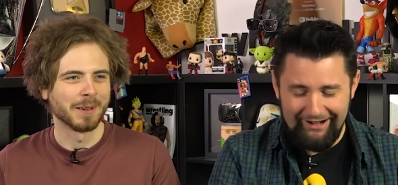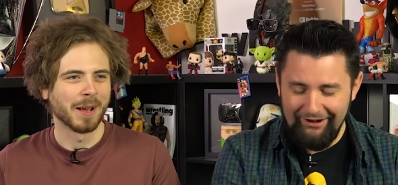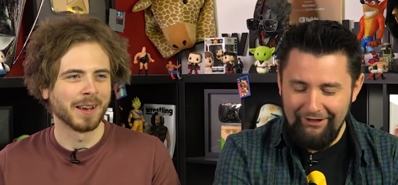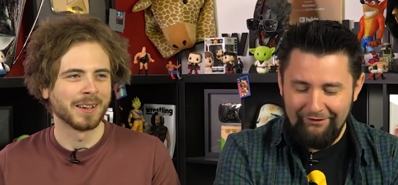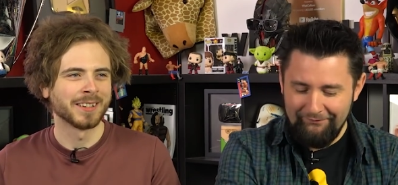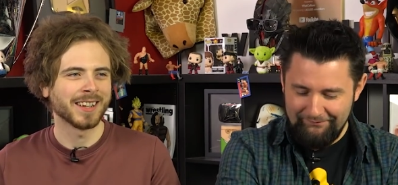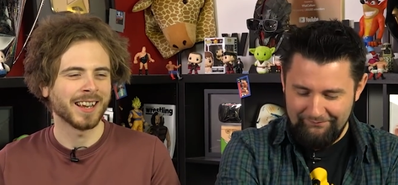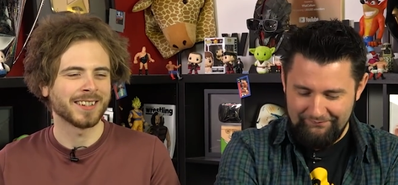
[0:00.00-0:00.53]
Speaker 1: I don't
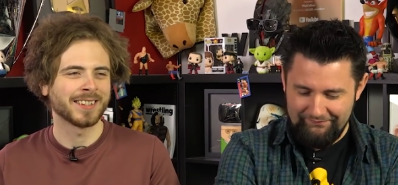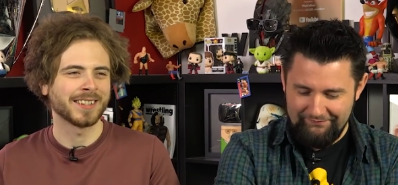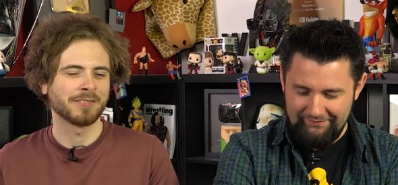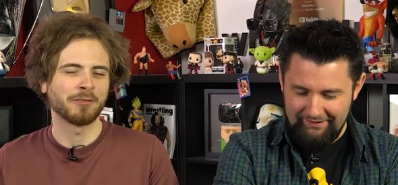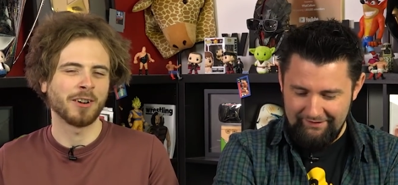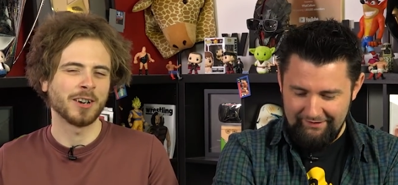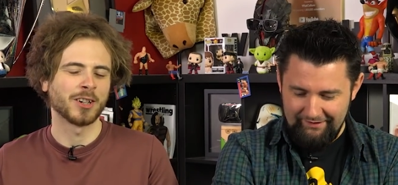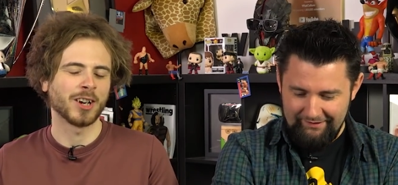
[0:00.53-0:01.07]
know. Does that
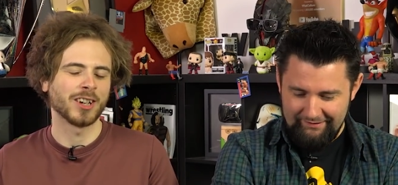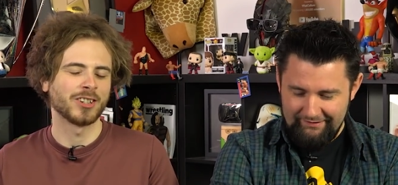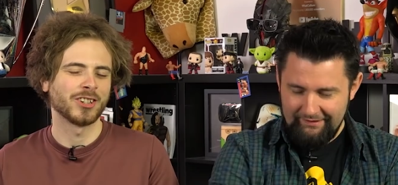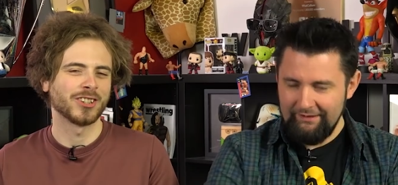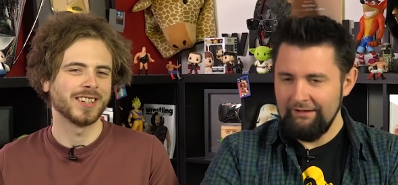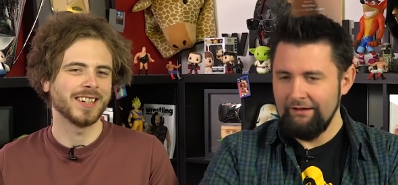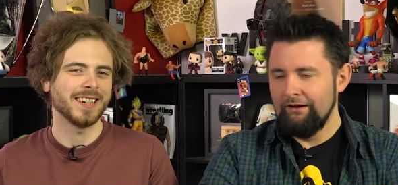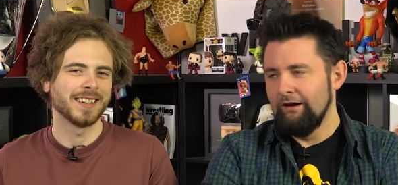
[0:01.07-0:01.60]
franchise
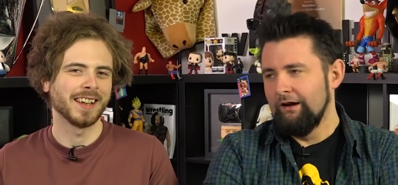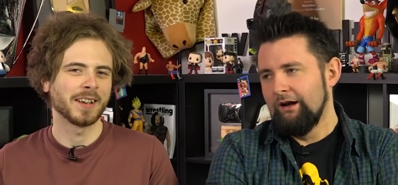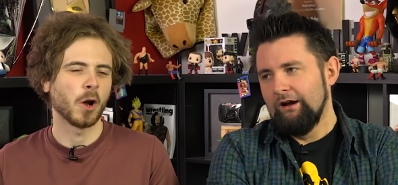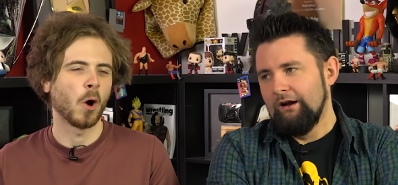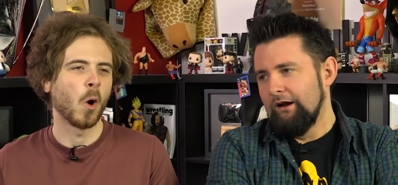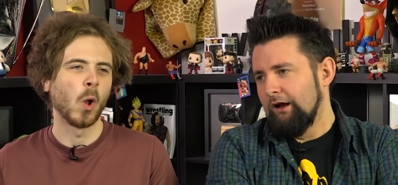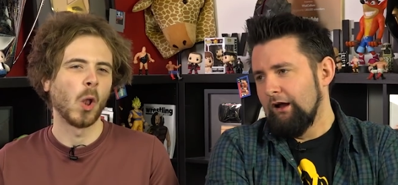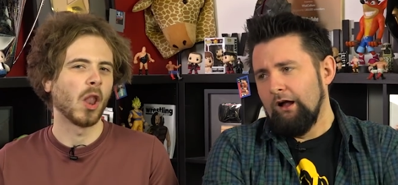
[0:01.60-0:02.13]
just need
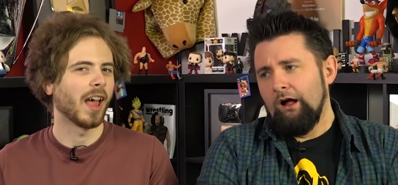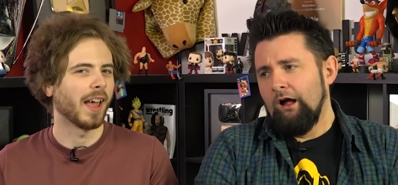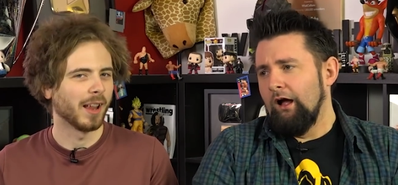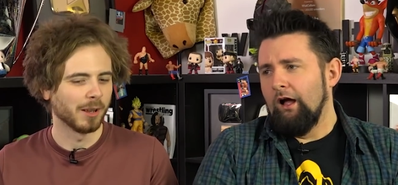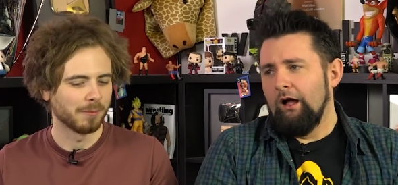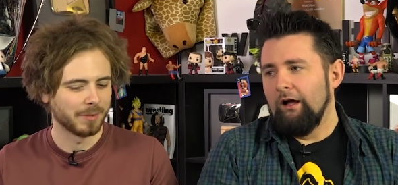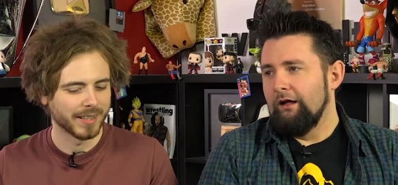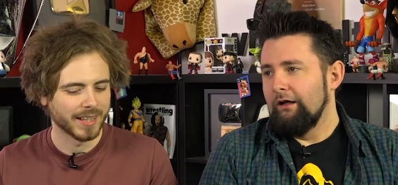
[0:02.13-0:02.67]
like all the
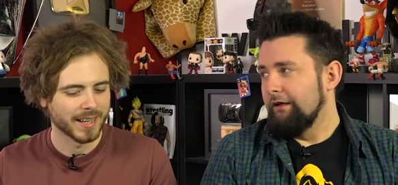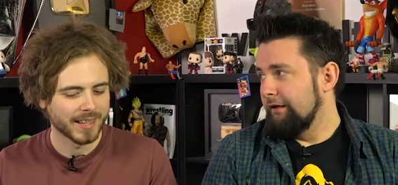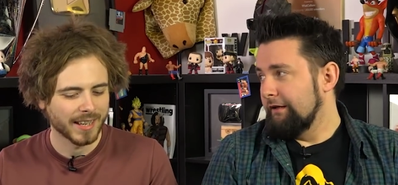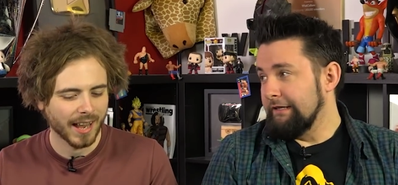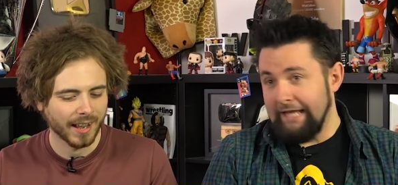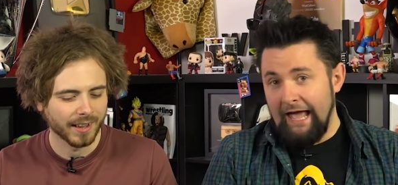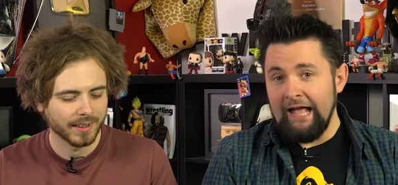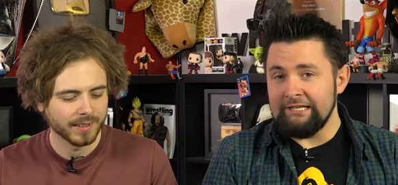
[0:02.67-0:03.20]
help it can
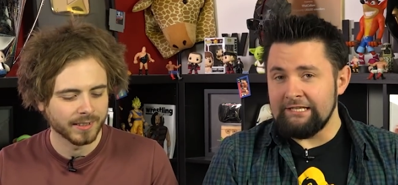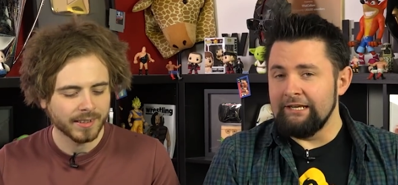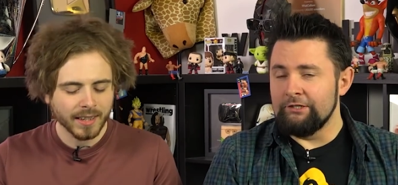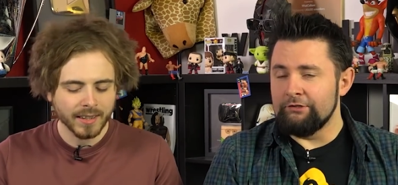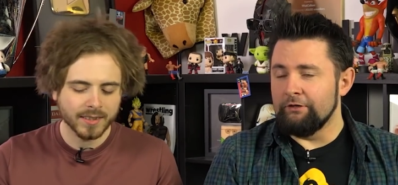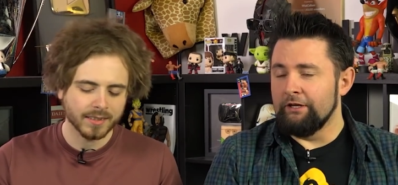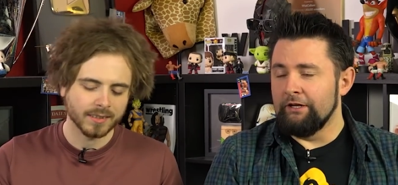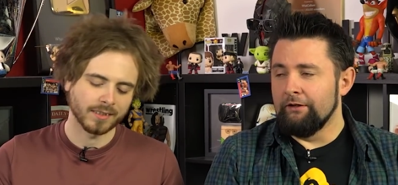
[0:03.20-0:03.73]
get? Yes,
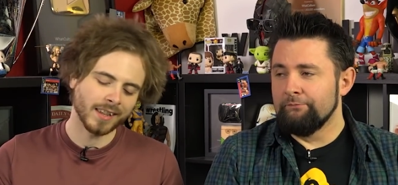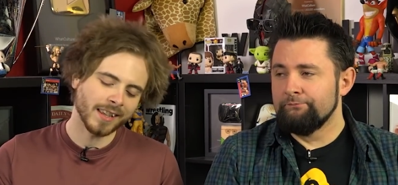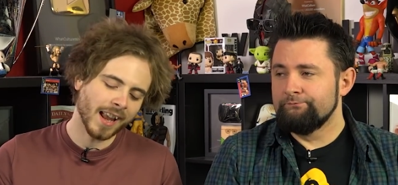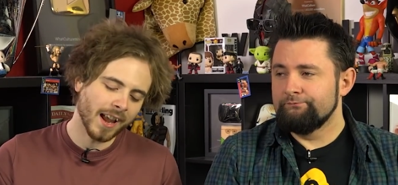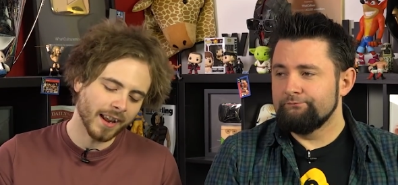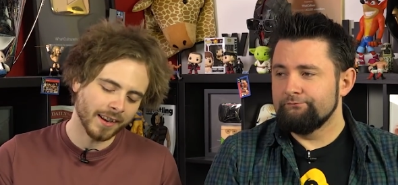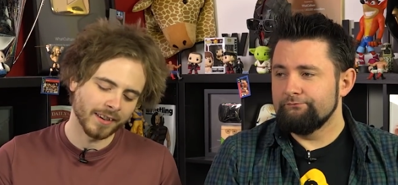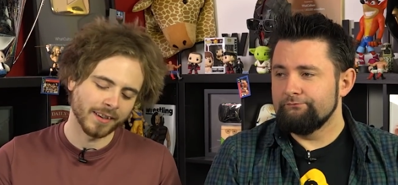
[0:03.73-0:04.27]
literally. This,
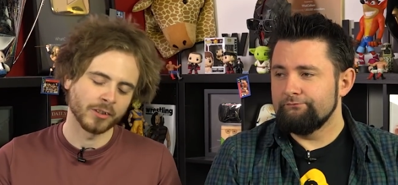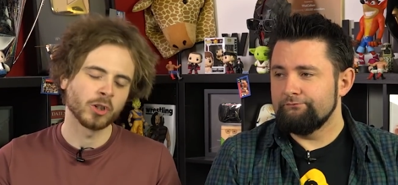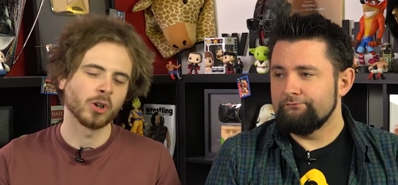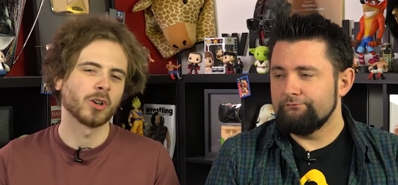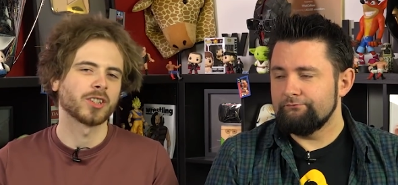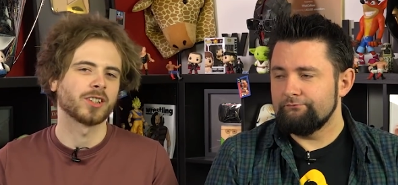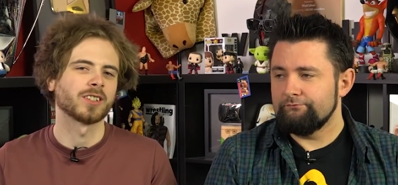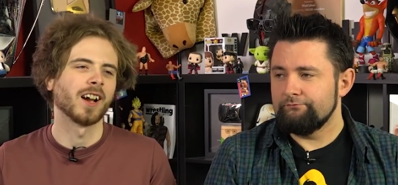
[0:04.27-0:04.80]
yeah. yeah.
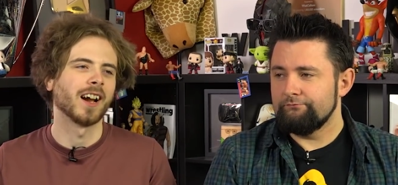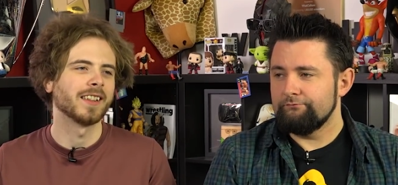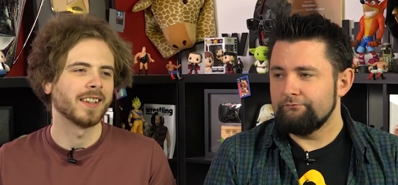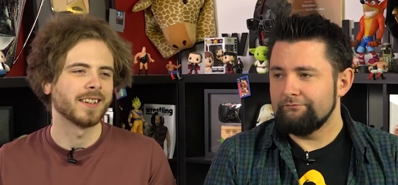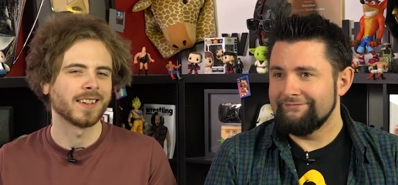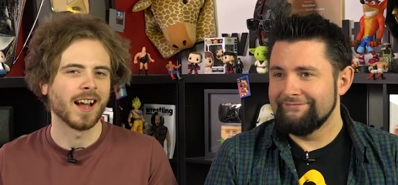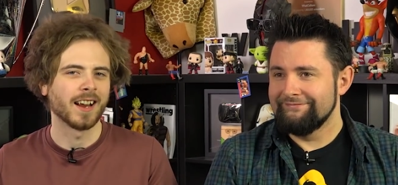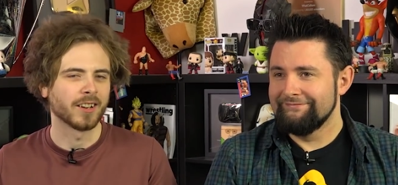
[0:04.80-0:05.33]
Jokes
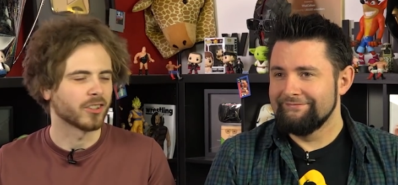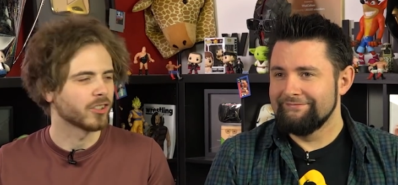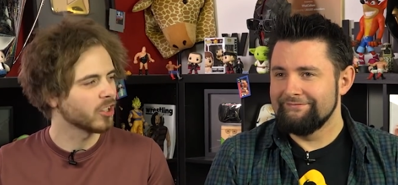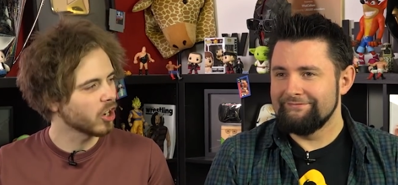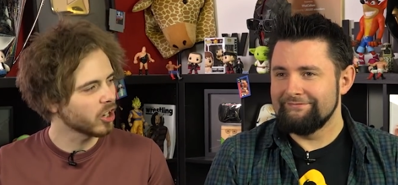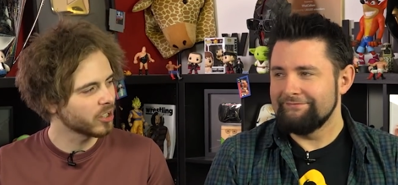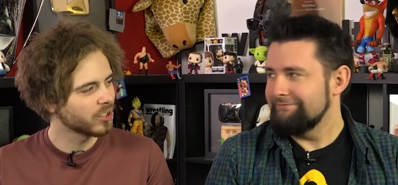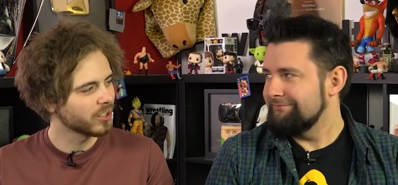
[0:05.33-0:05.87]
aside, this kind of
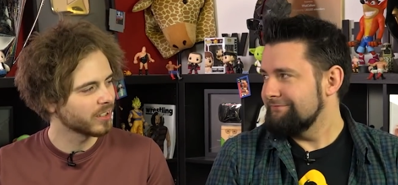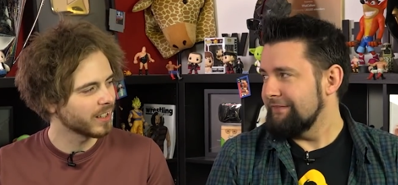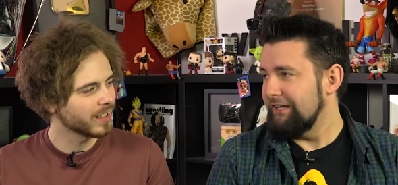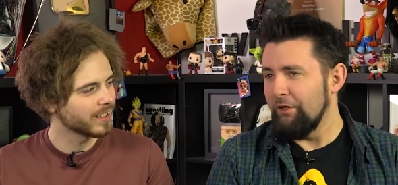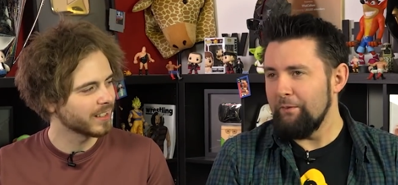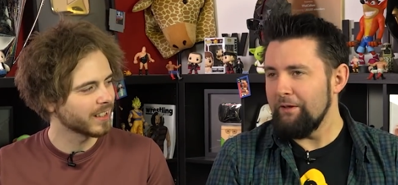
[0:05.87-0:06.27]
sucks. This Love